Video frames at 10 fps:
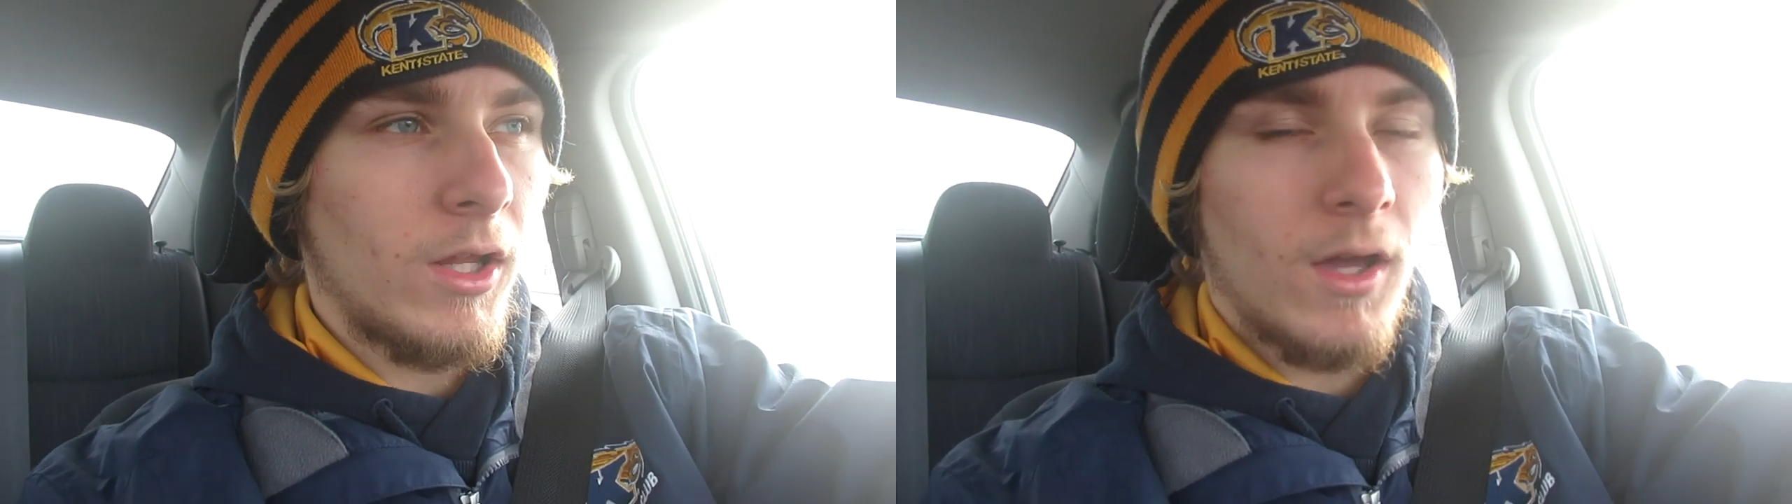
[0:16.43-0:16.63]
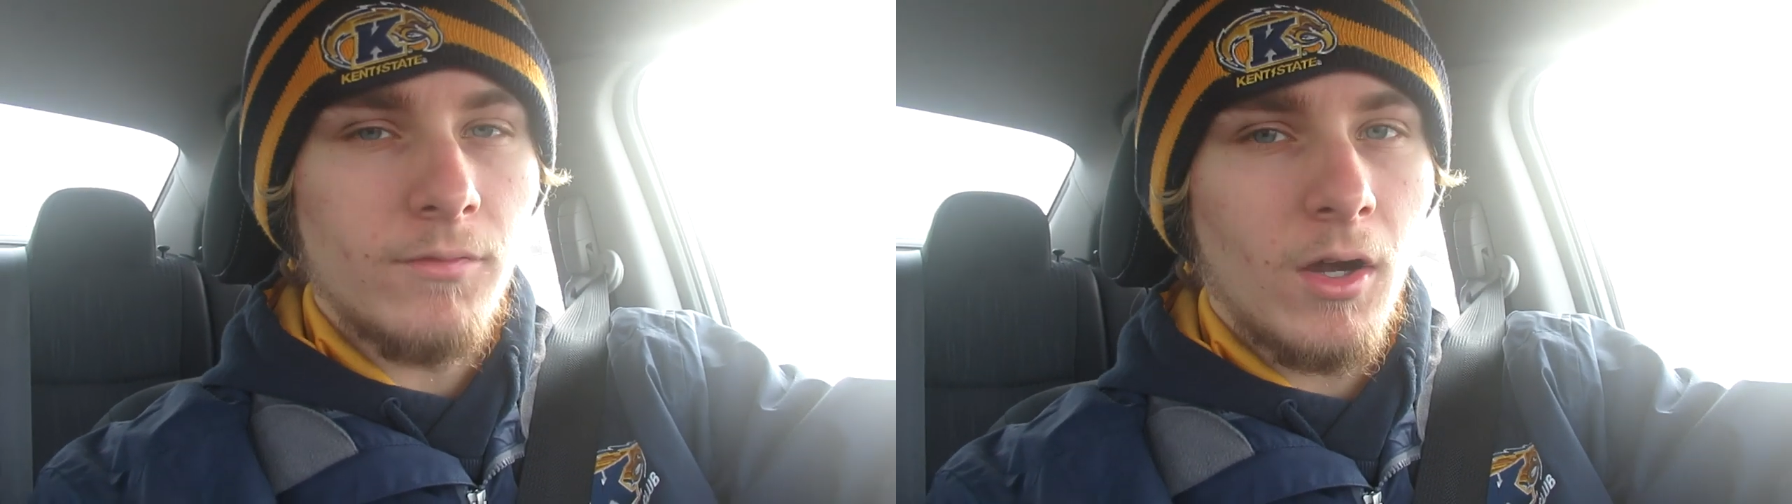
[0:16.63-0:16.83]
and
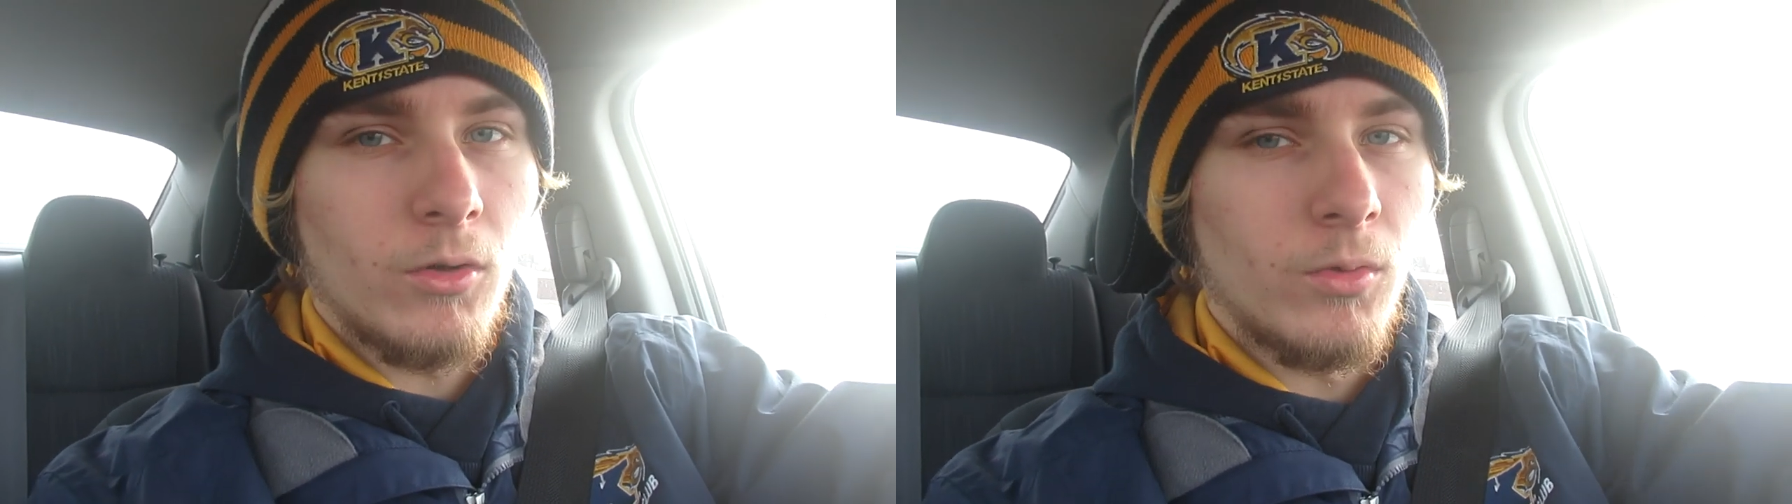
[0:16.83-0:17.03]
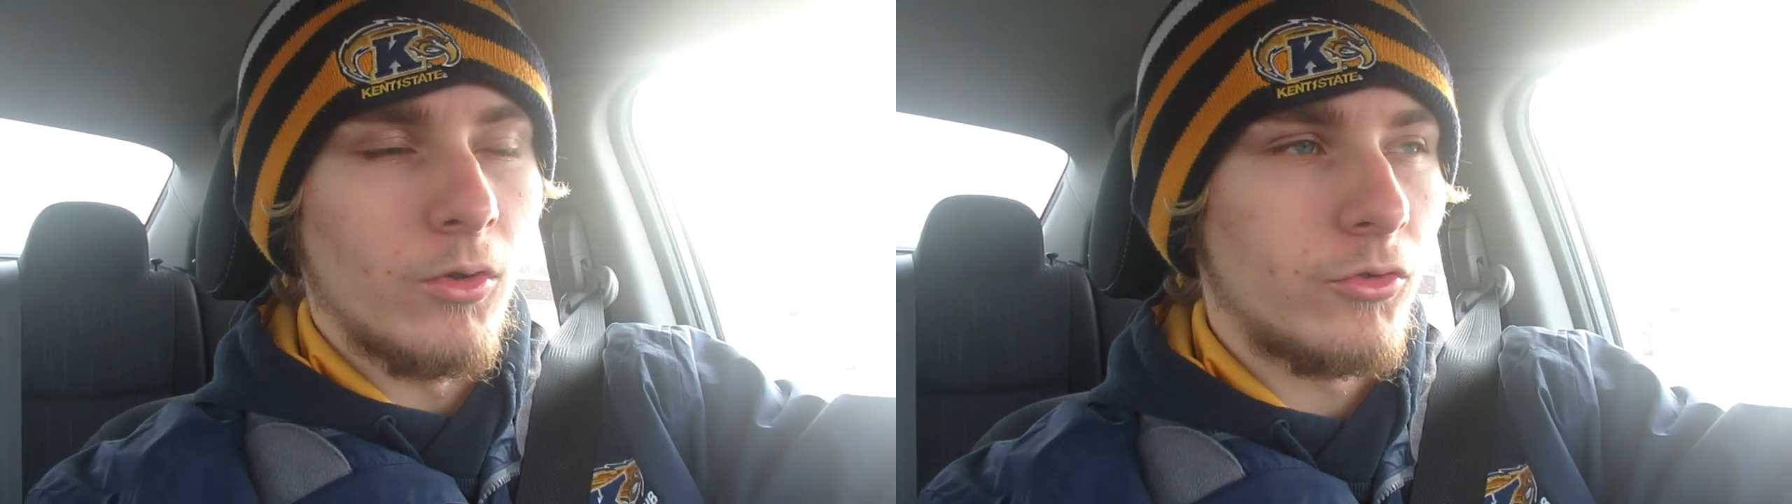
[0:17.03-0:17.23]
a half
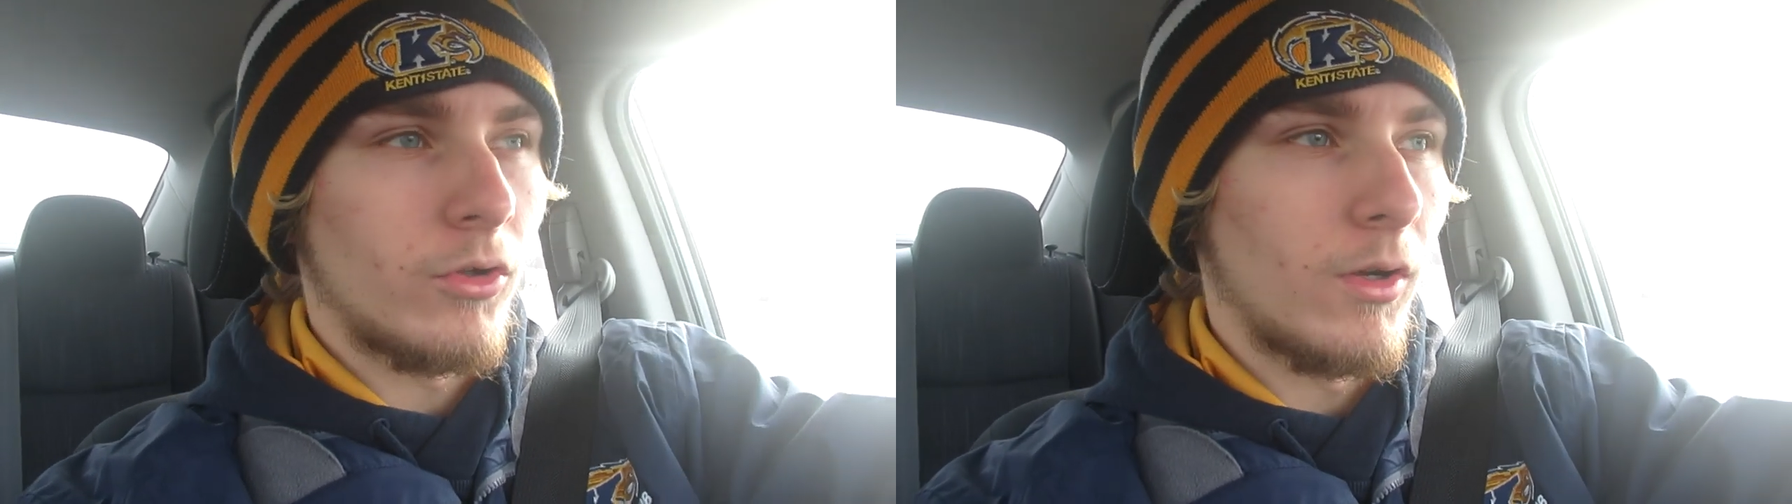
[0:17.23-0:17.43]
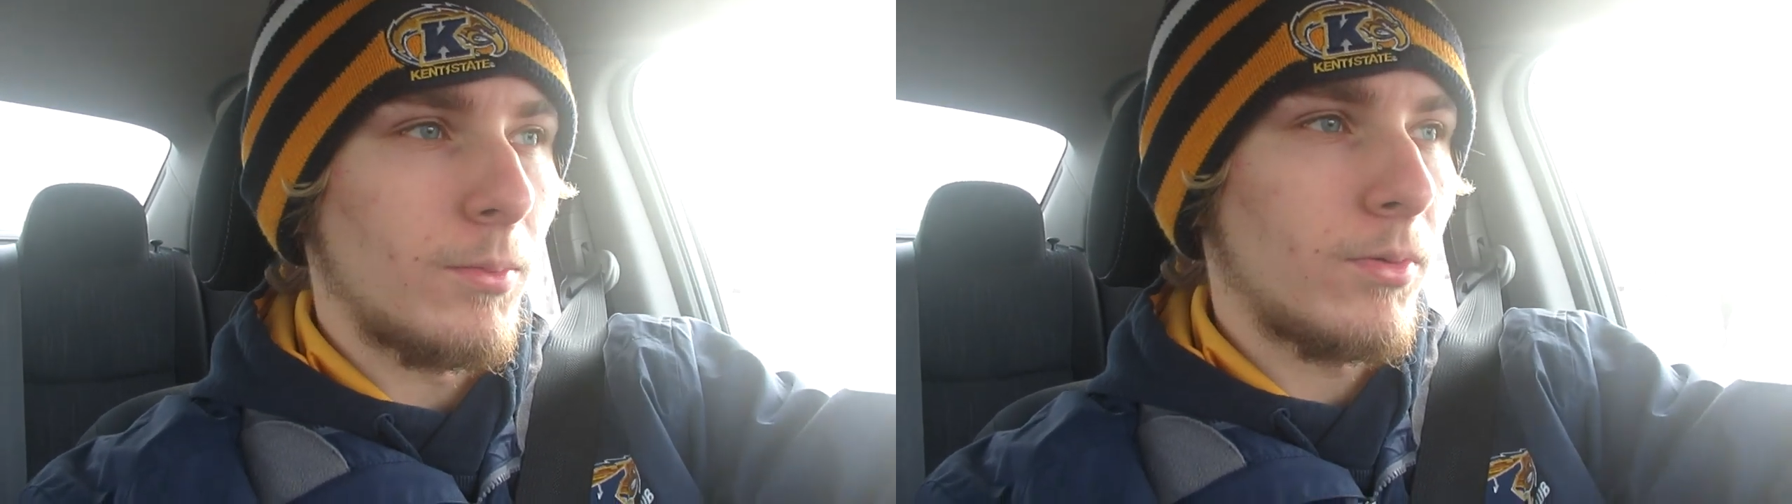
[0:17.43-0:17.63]
hour road
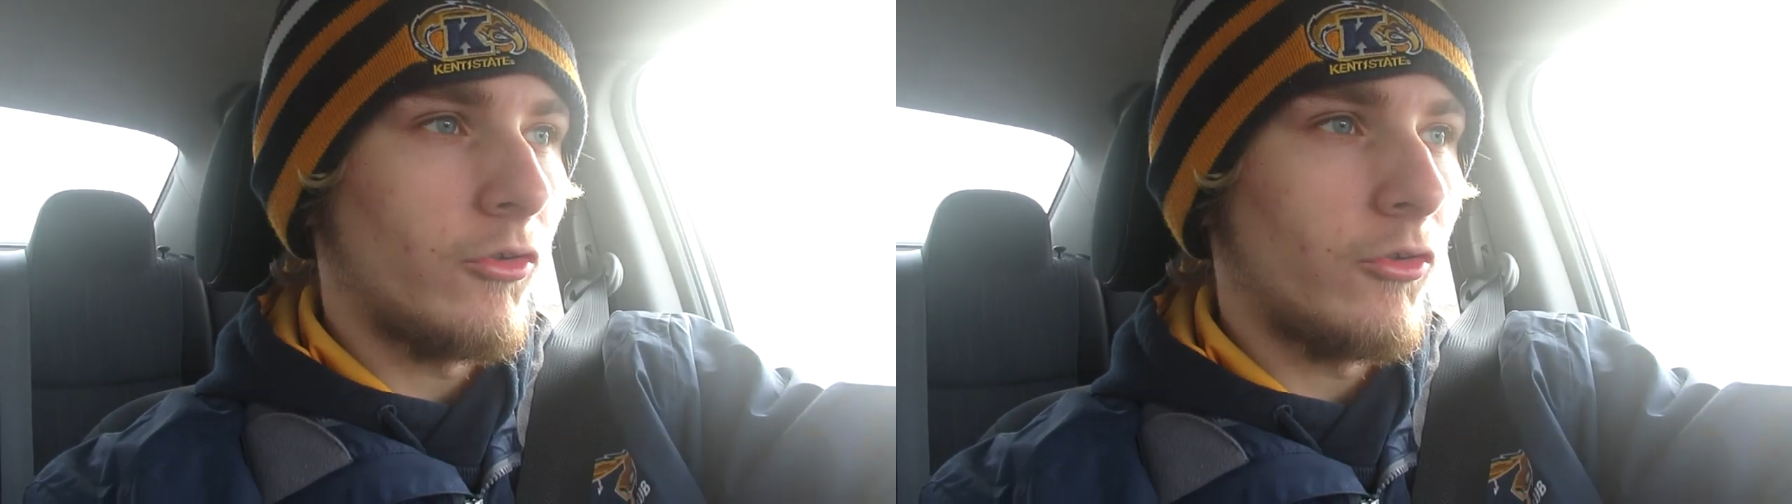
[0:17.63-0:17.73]
trip.